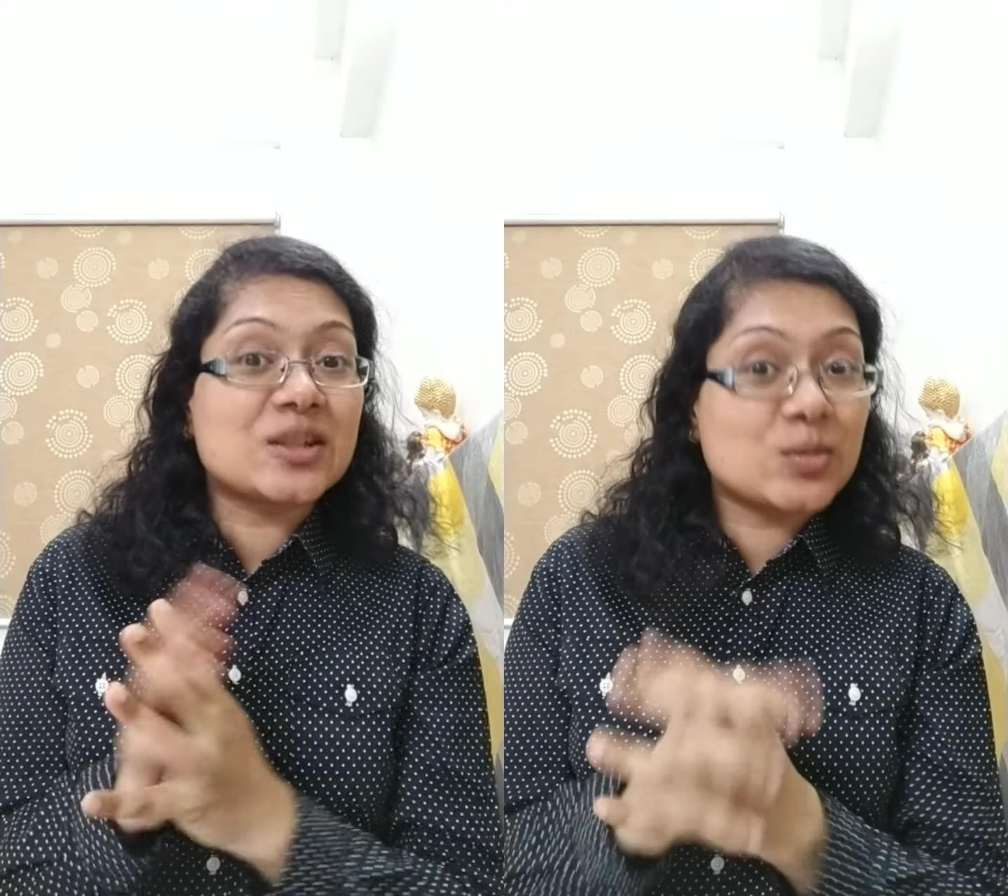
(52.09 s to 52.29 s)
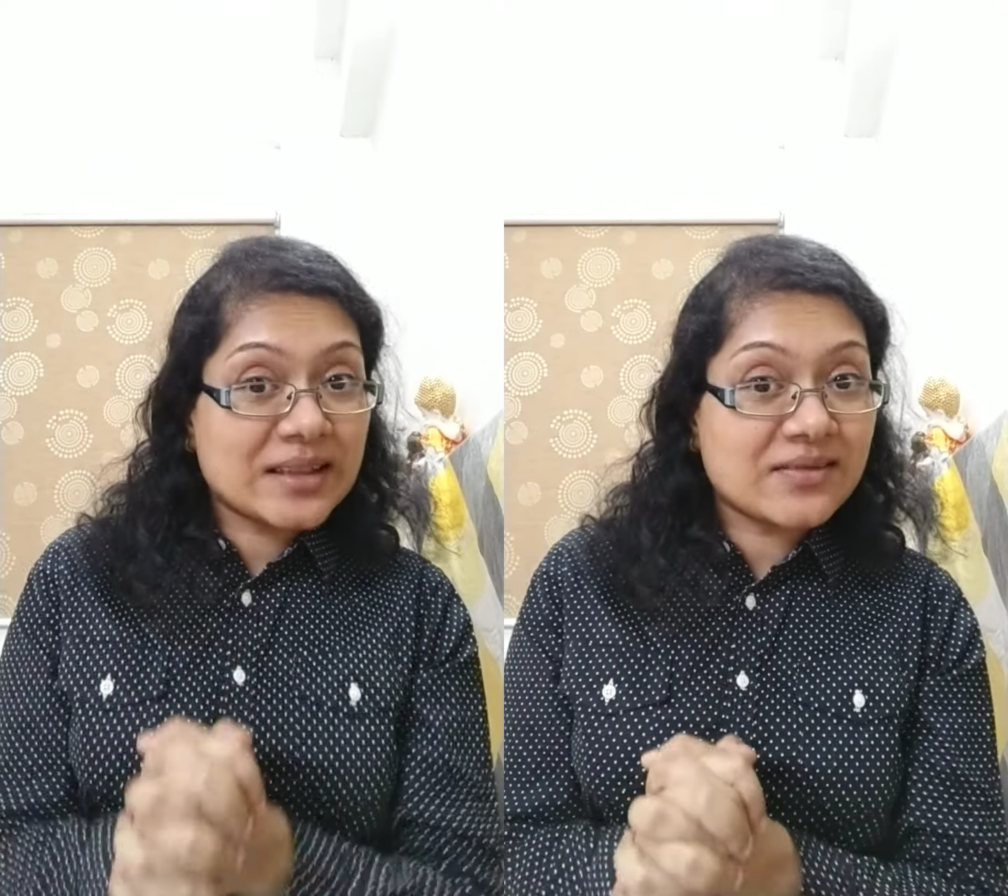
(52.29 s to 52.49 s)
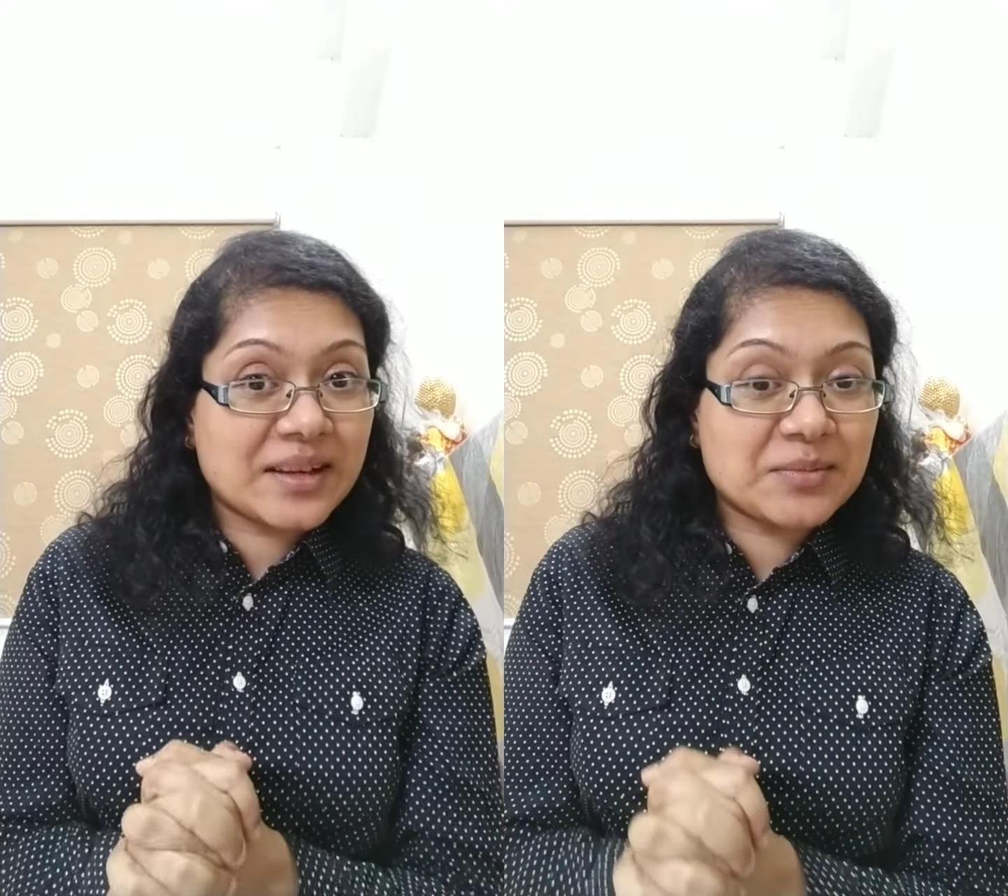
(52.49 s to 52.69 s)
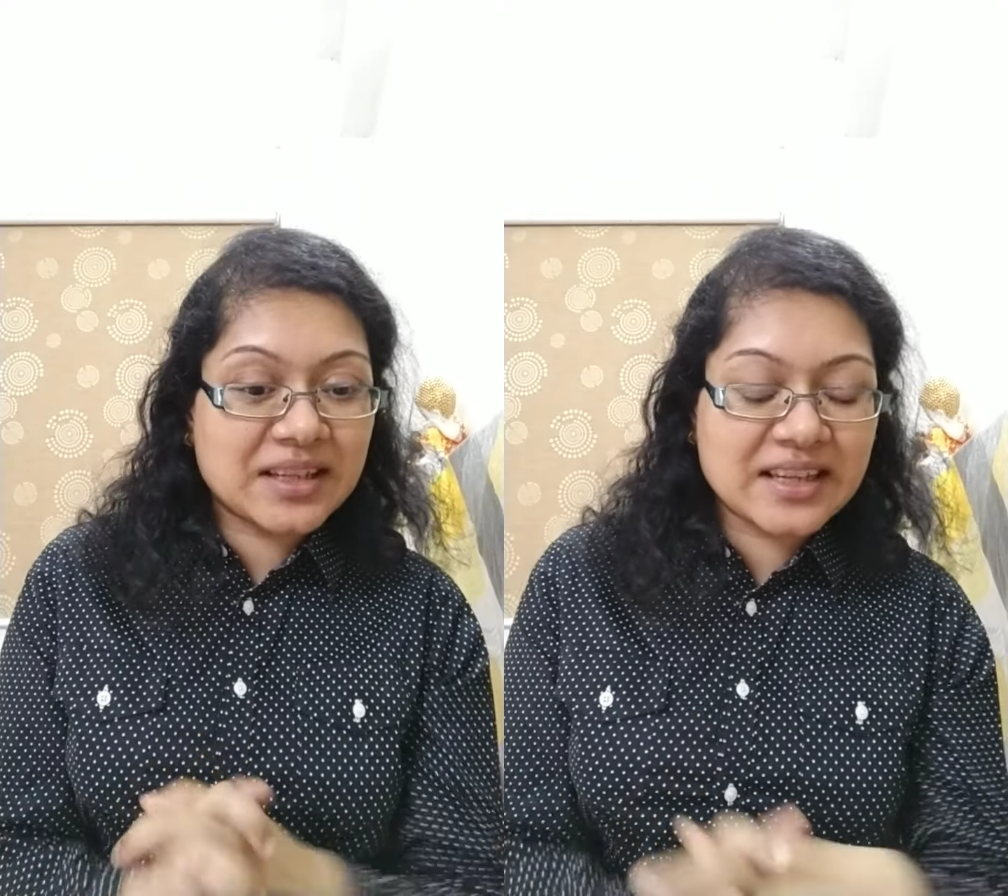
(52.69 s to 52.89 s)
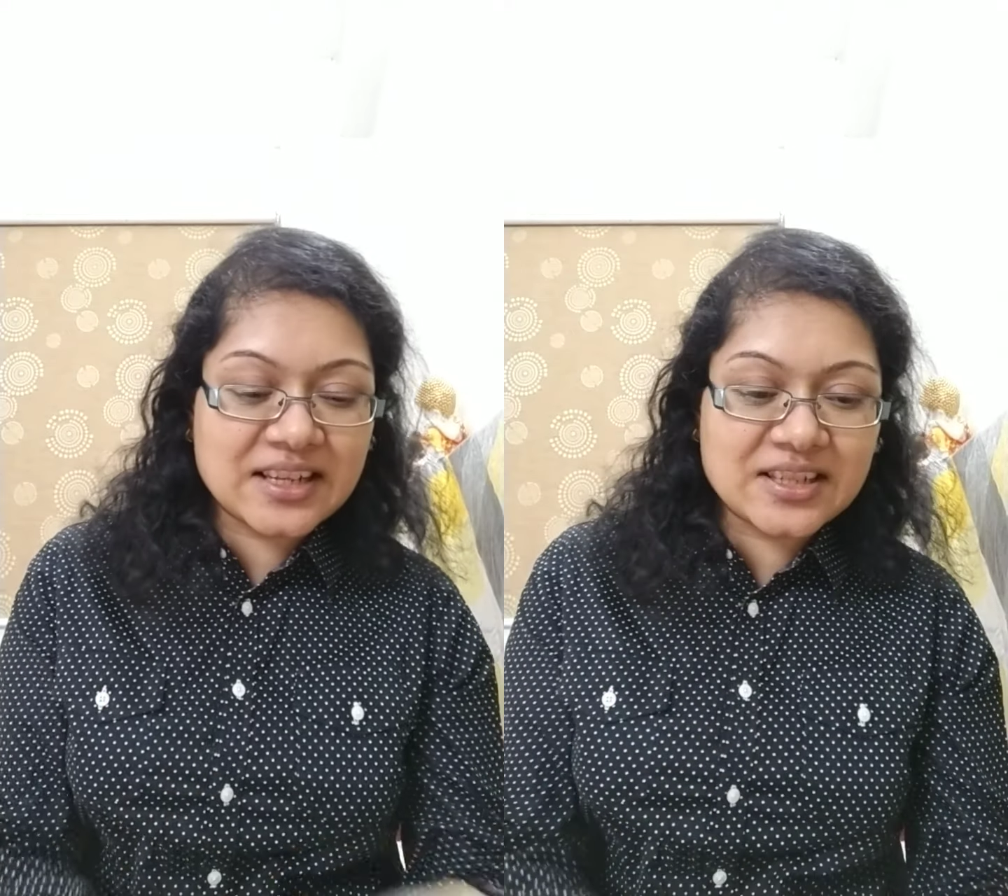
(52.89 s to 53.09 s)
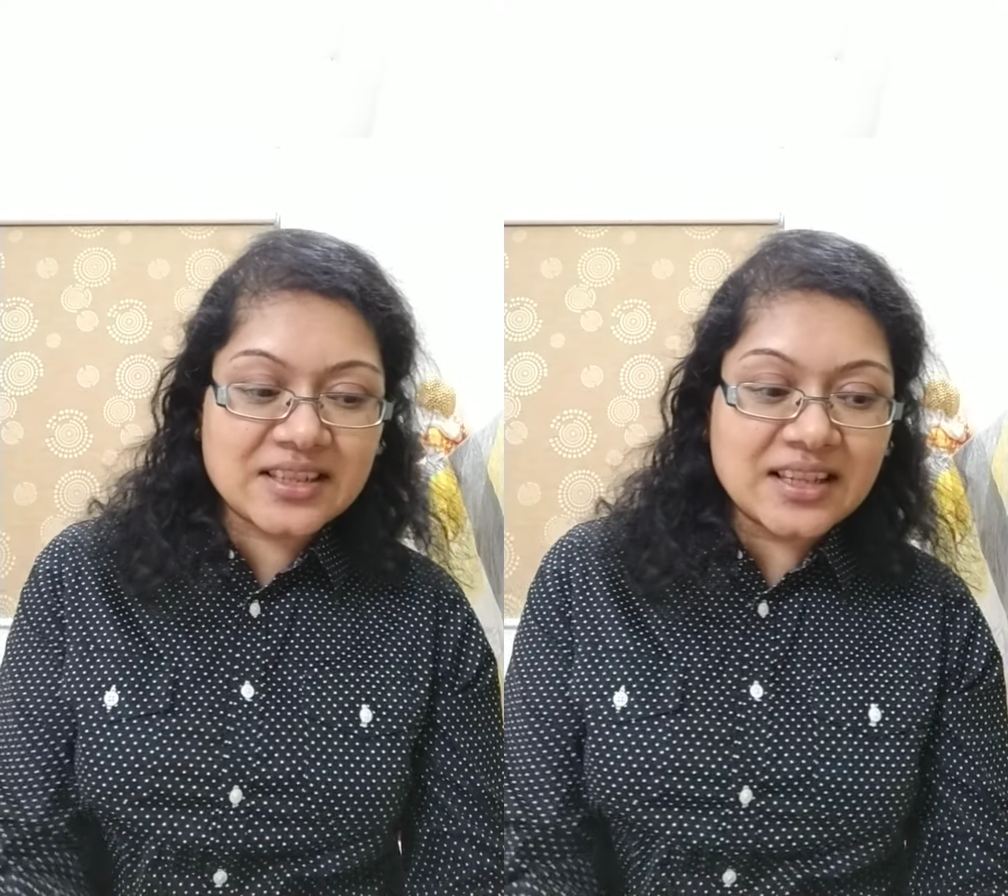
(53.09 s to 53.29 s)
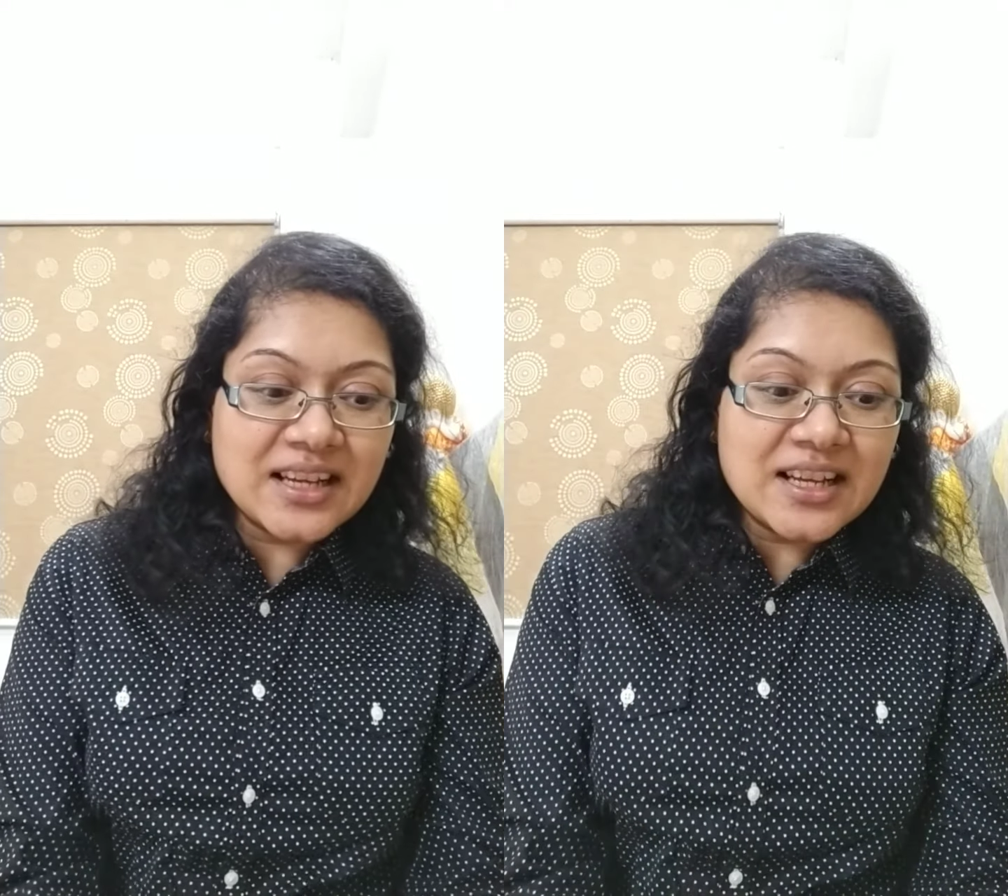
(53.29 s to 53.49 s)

twin flame connection.